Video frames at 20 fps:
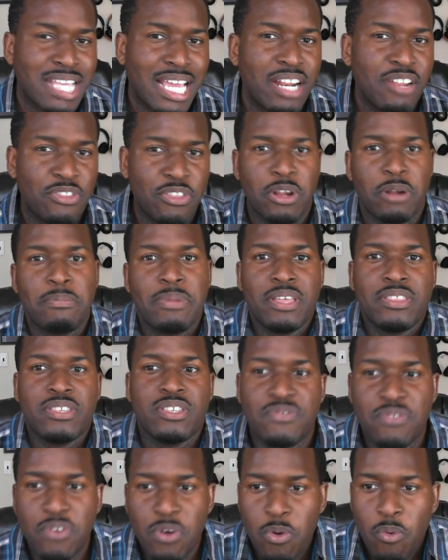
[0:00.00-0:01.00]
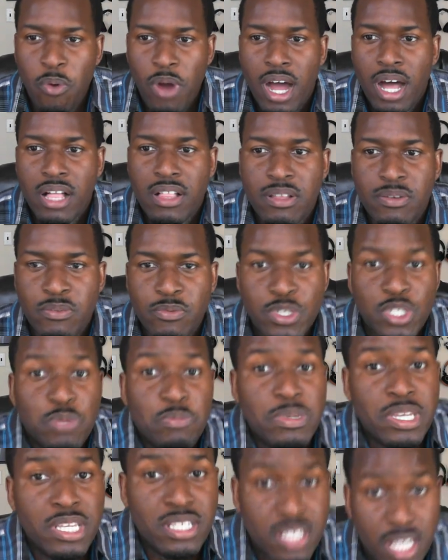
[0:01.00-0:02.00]
kind of thought about this for a while,
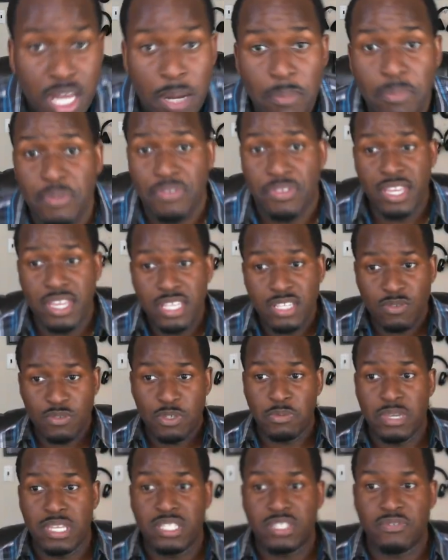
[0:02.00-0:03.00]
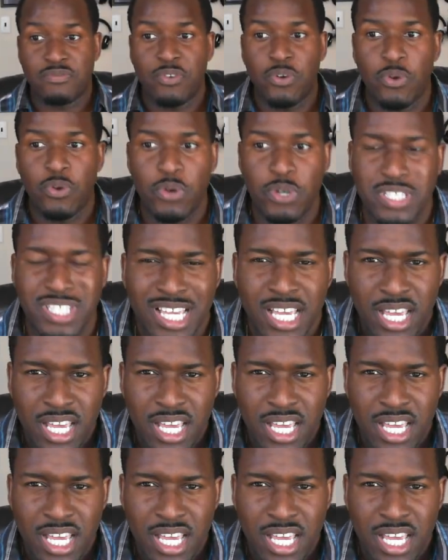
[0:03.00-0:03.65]
which means a couple of things, which means, of course,